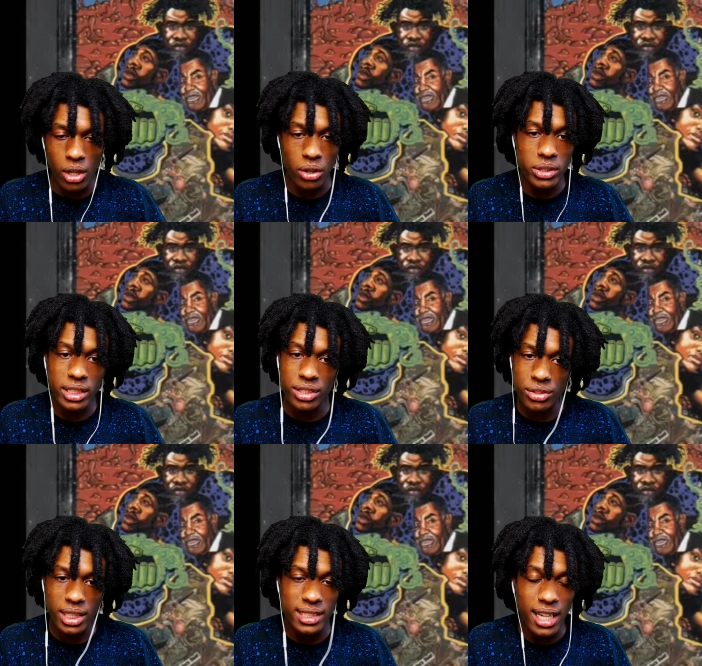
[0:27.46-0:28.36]
Speaker 1: on this
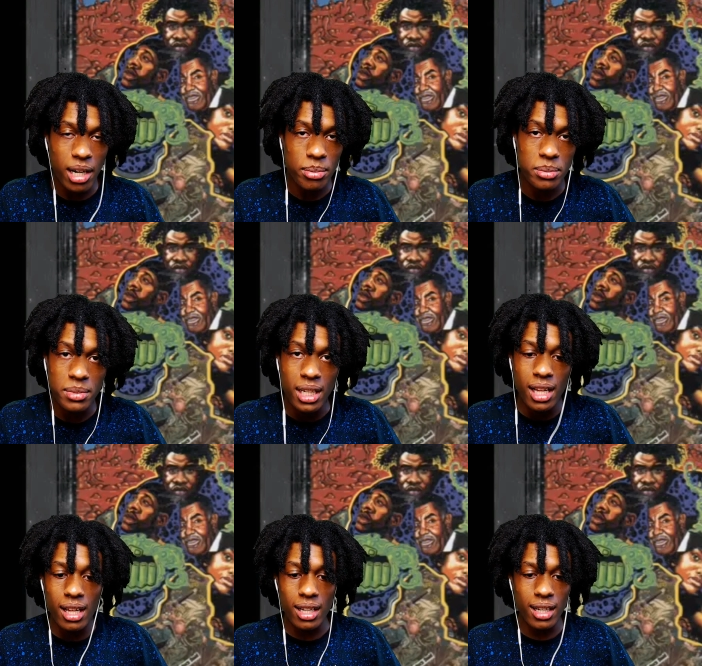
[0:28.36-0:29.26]
Stress album.
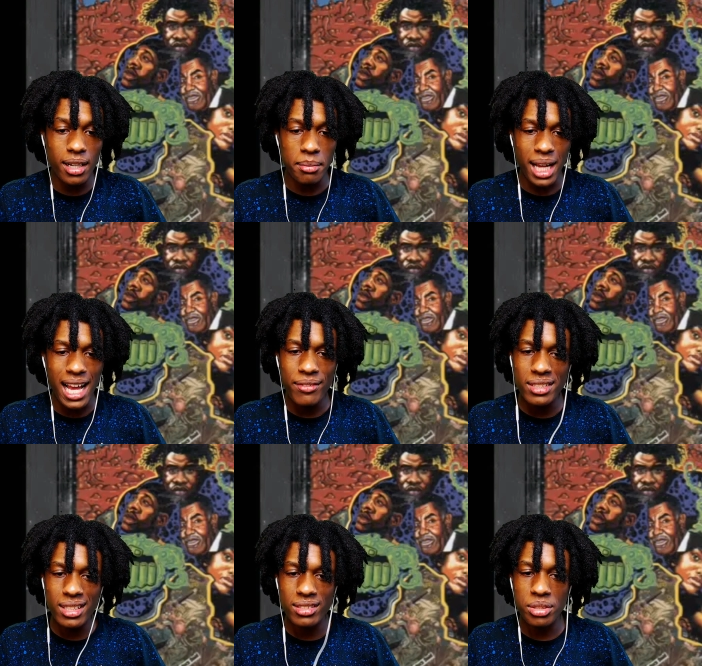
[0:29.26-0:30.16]
Um, I
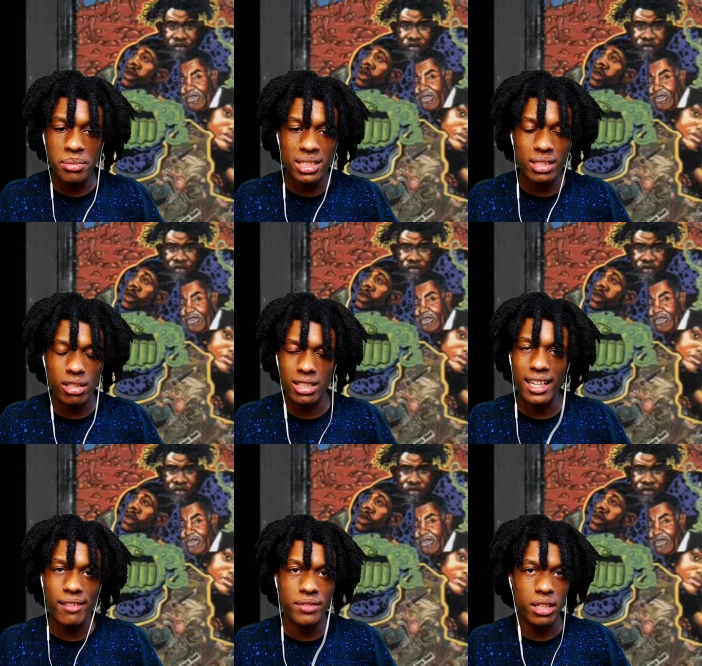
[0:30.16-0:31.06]
haven't done too much, you know. I
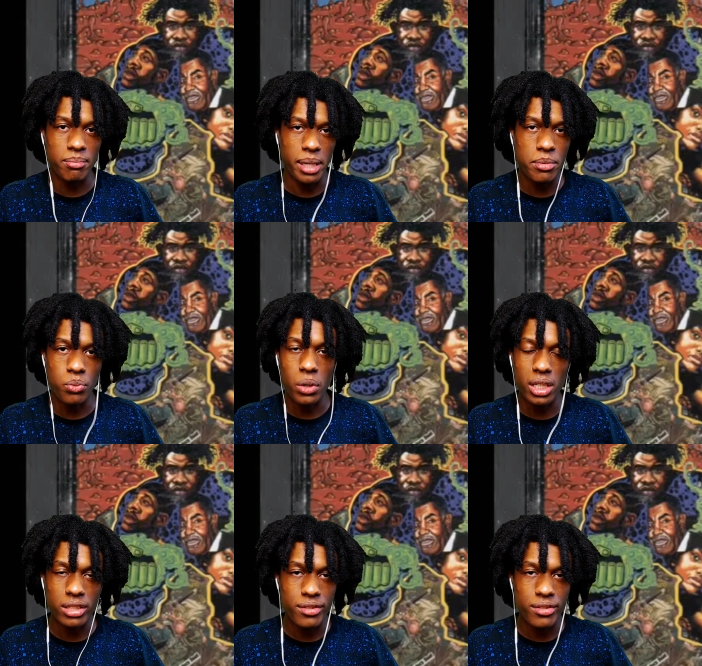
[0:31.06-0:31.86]
think I've done maybe one or